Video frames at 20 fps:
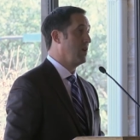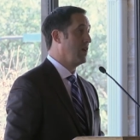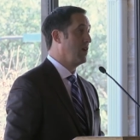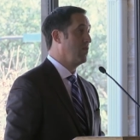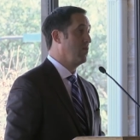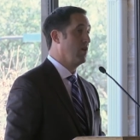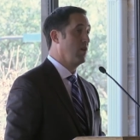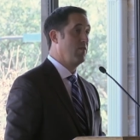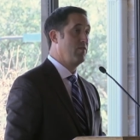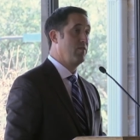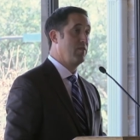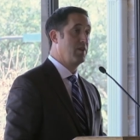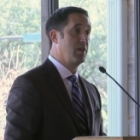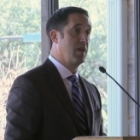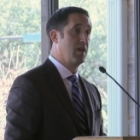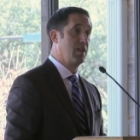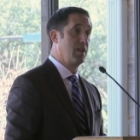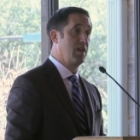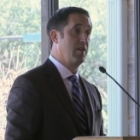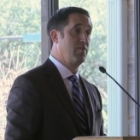and roughly
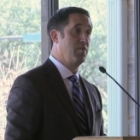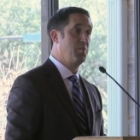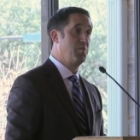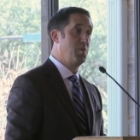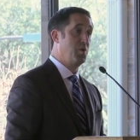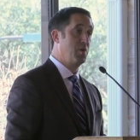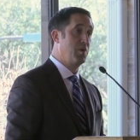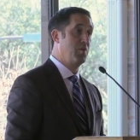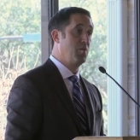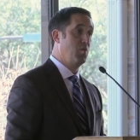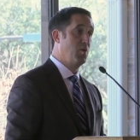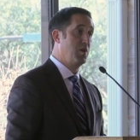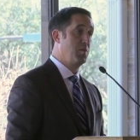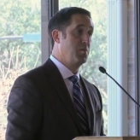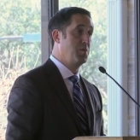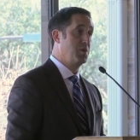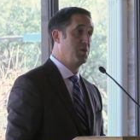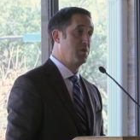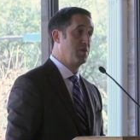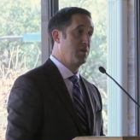eleven point one
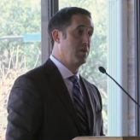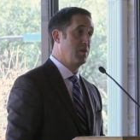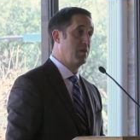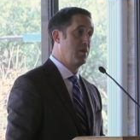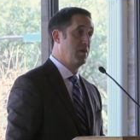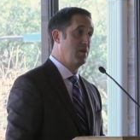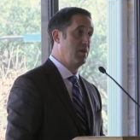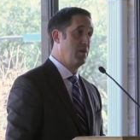billion dollars?